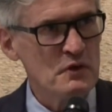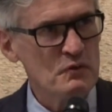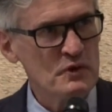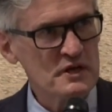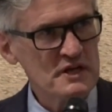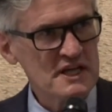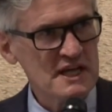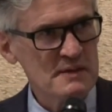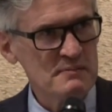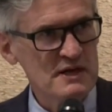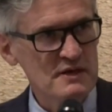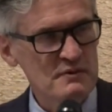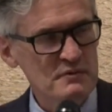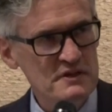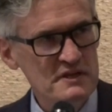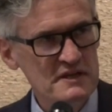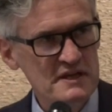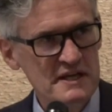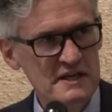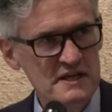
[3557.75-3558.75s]
One came out
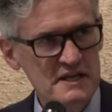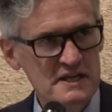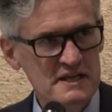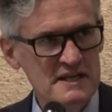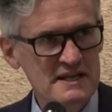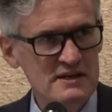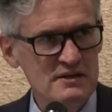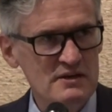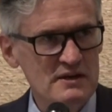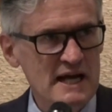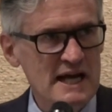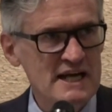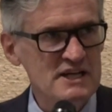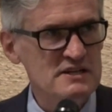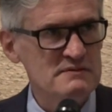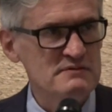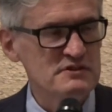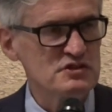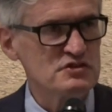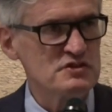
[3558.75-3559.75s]
with the idea that
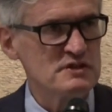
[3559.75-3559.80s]
adjuvant